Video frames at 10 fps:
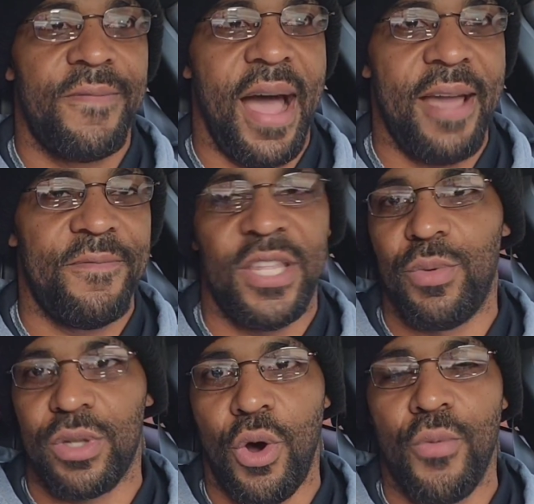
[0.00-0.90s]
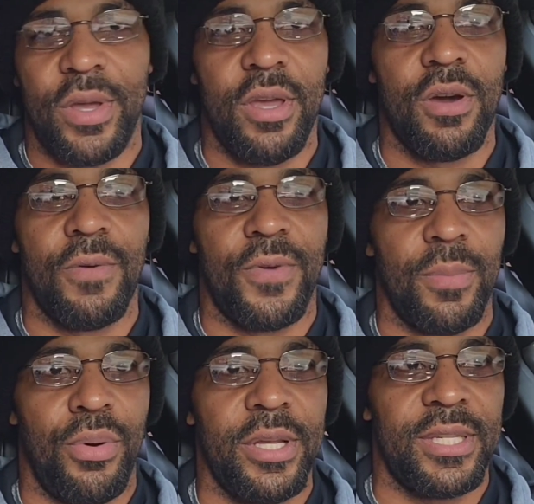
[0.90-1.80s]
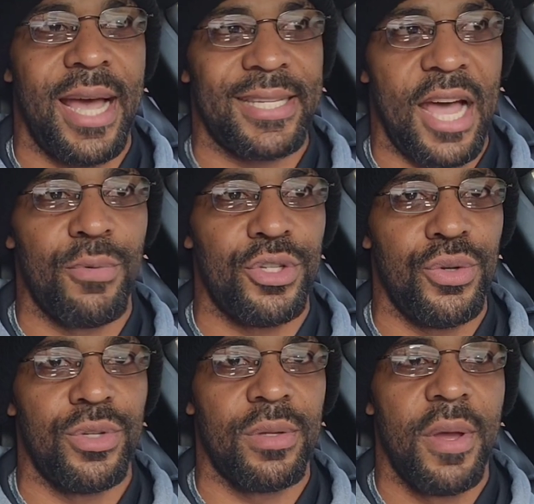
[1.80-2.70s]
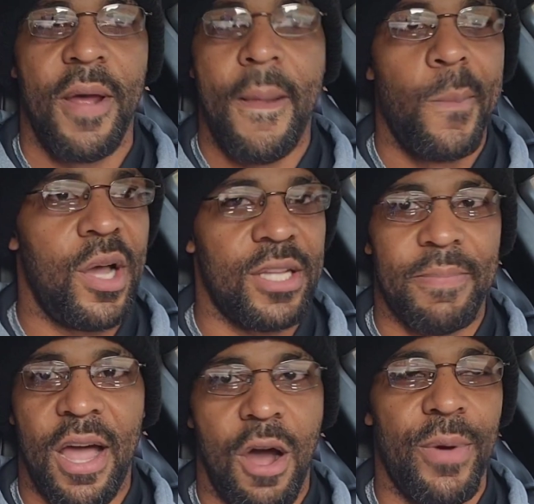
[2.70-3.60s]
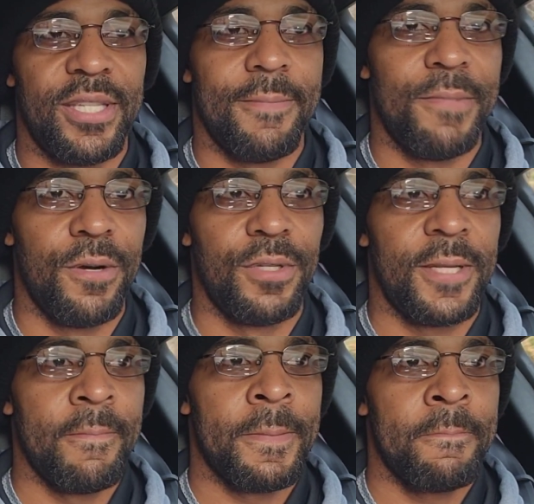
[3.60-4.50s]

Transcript: 550 was overkill for the pulley size I was using because I'm not always in boost,